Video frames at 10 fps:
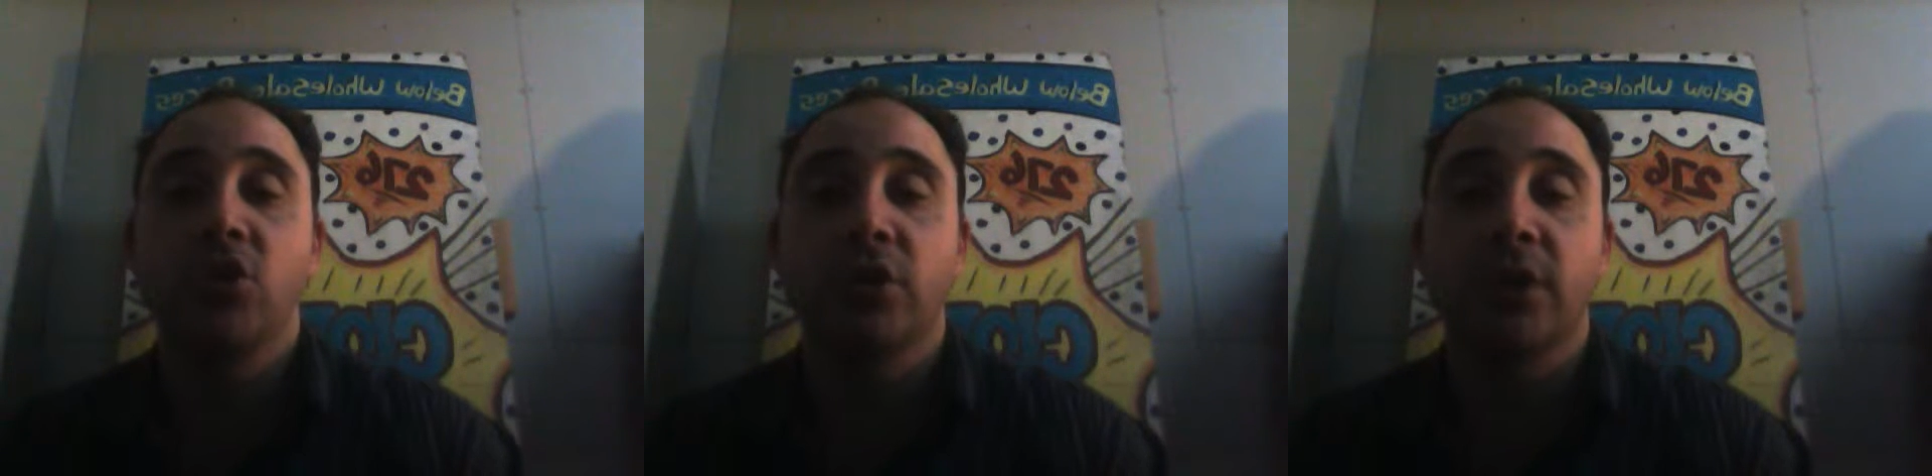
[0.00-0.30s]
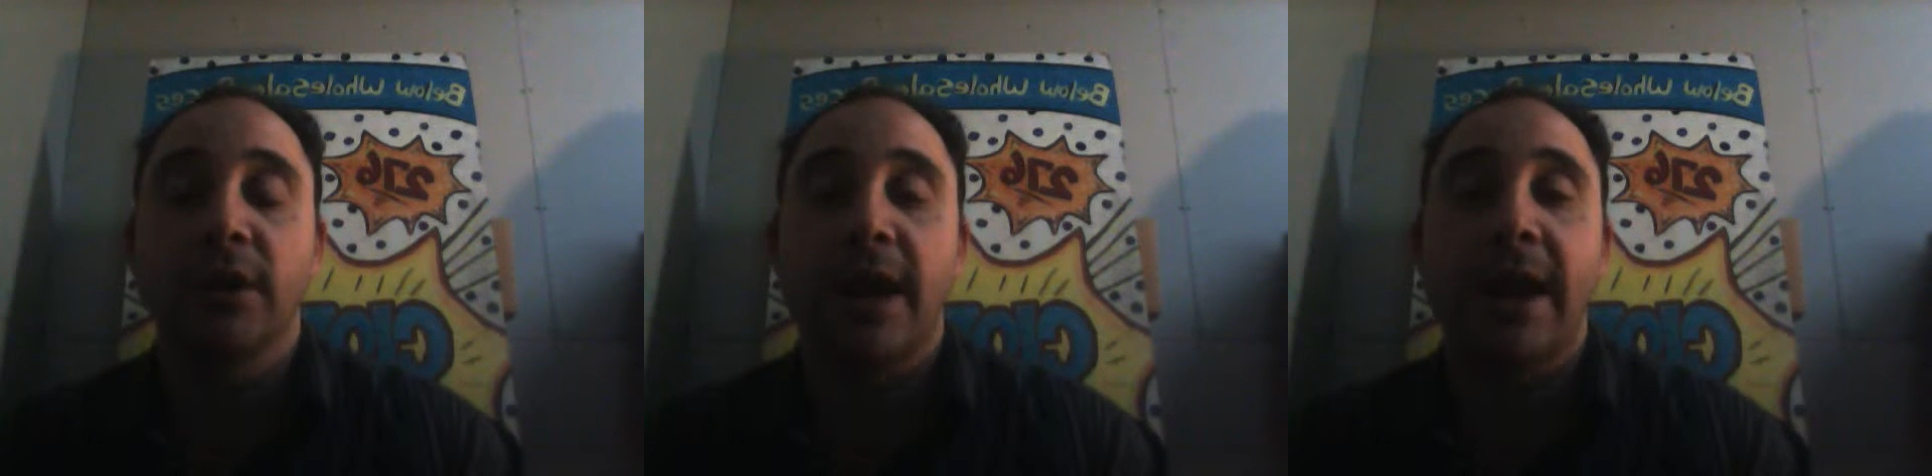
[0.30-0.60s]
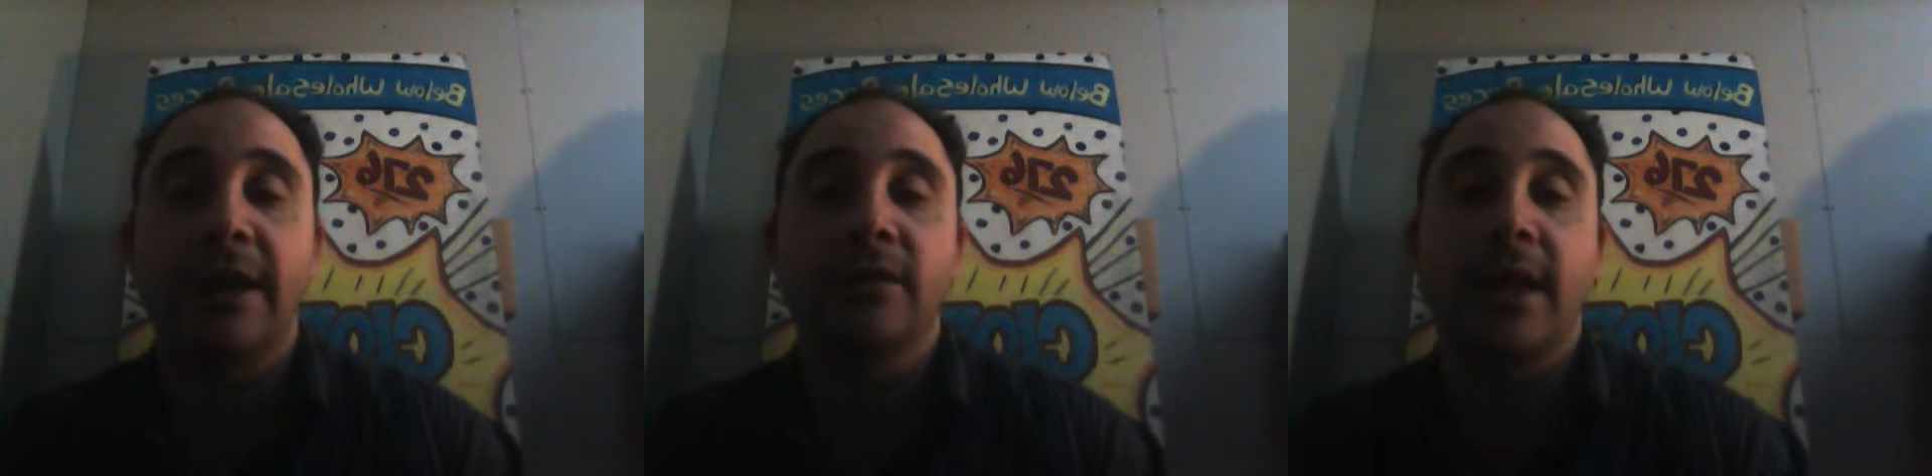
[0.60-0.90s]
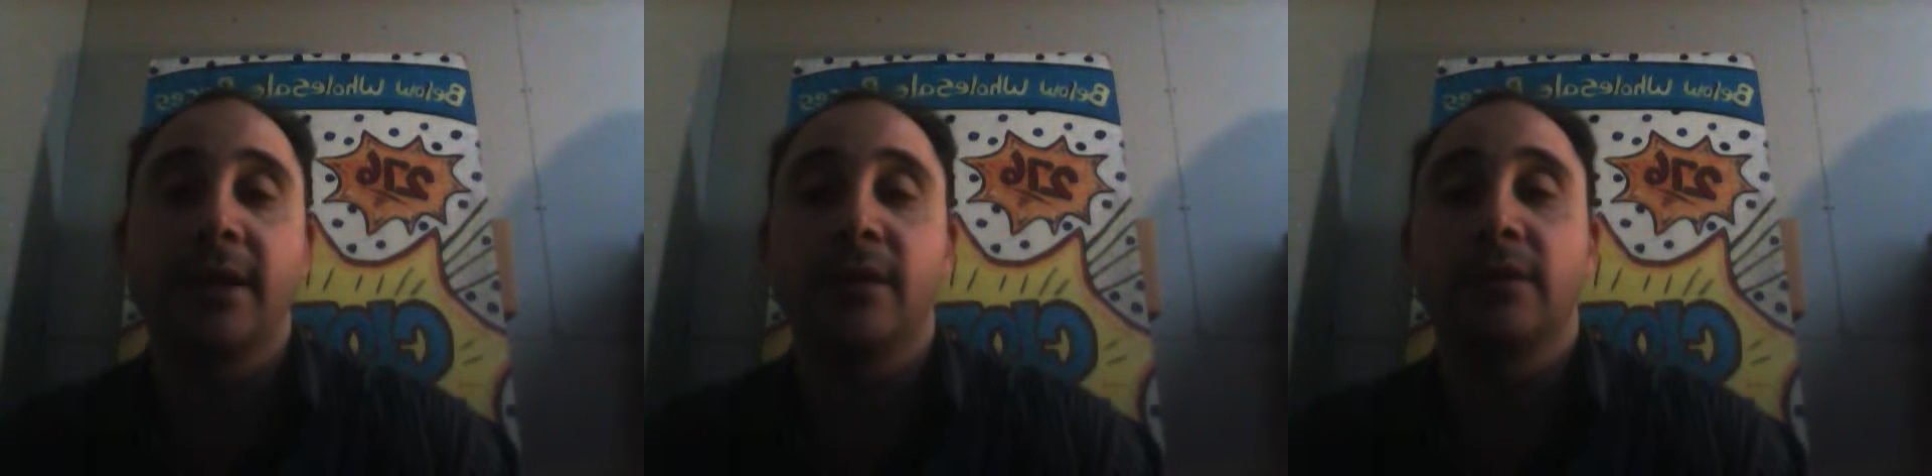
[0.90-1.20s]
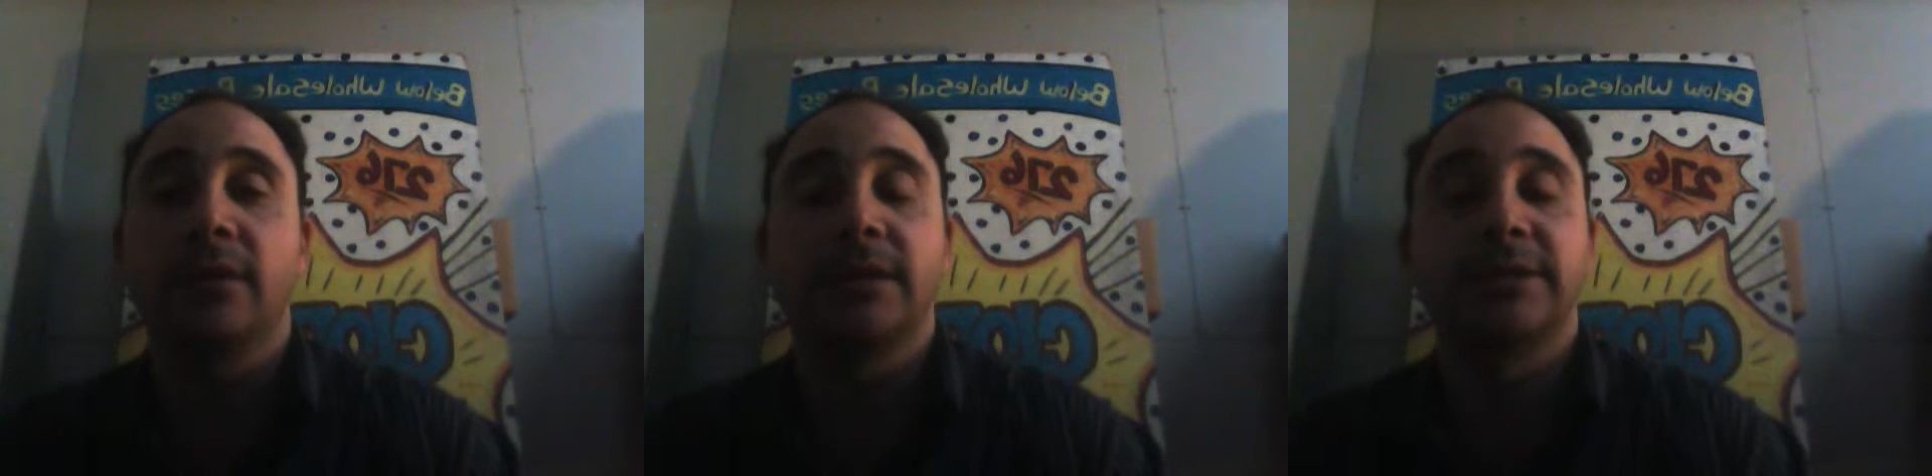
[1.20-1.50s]
you can highlight,
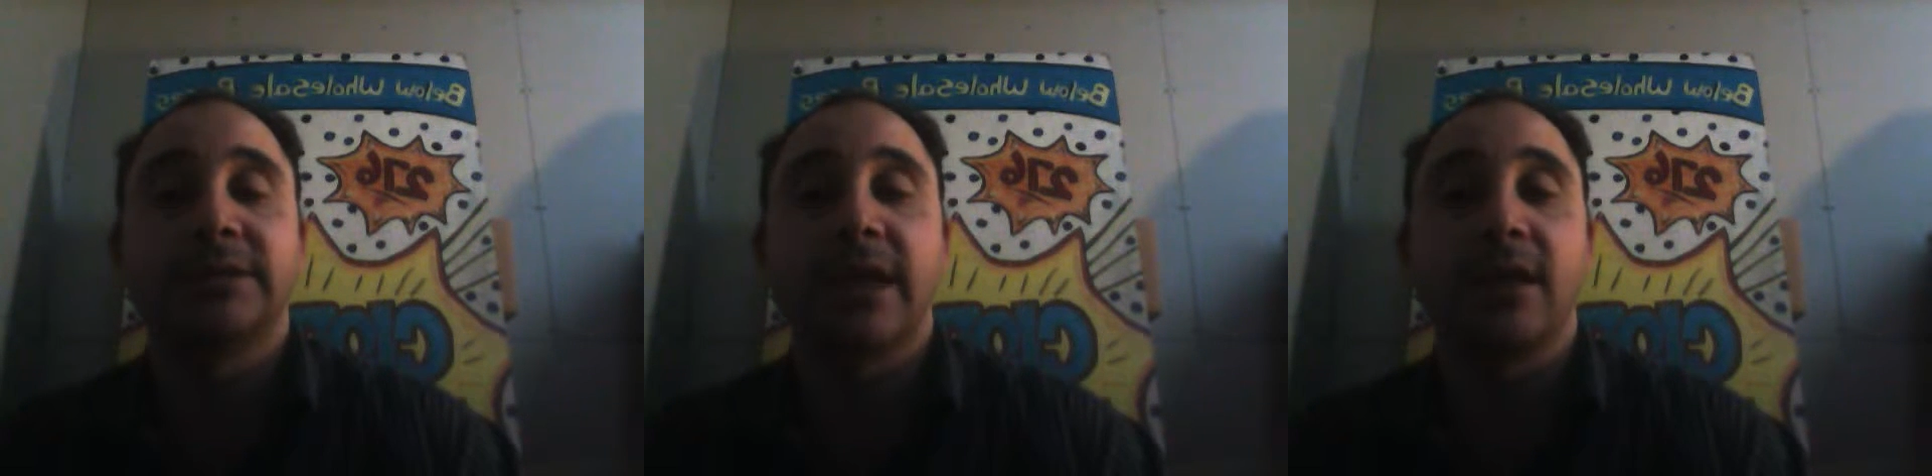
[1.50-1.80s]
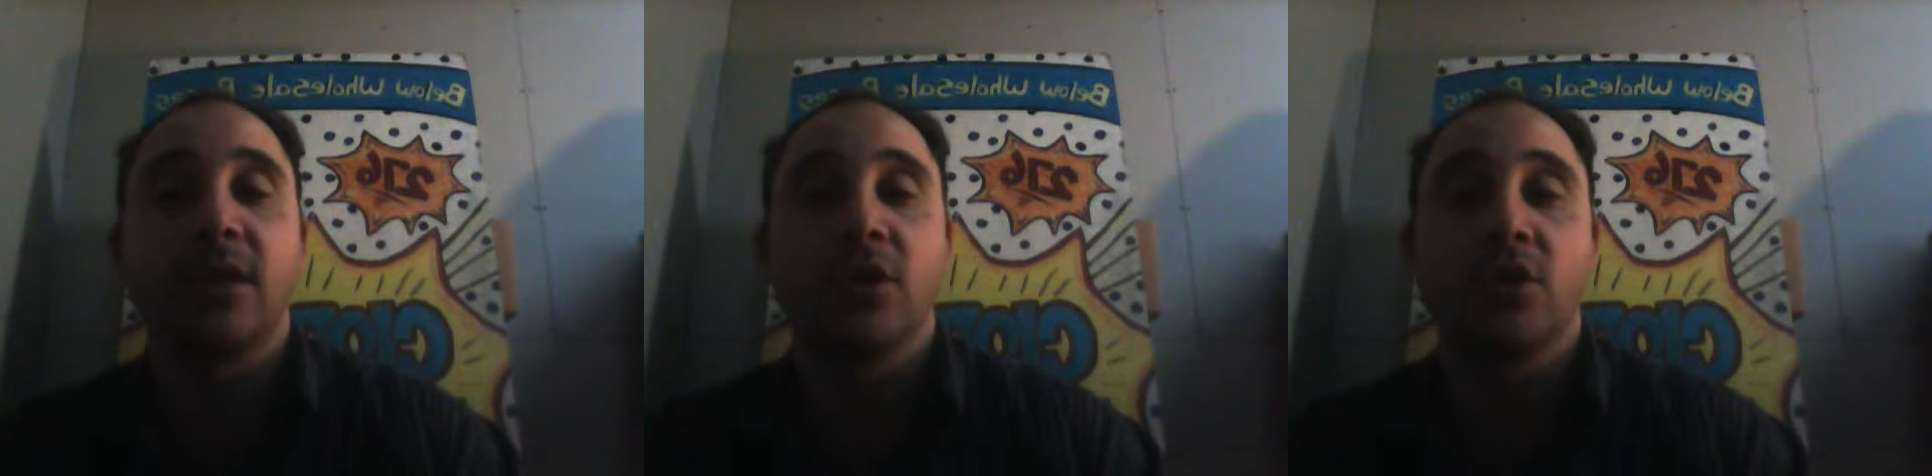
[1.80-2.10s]
let's say,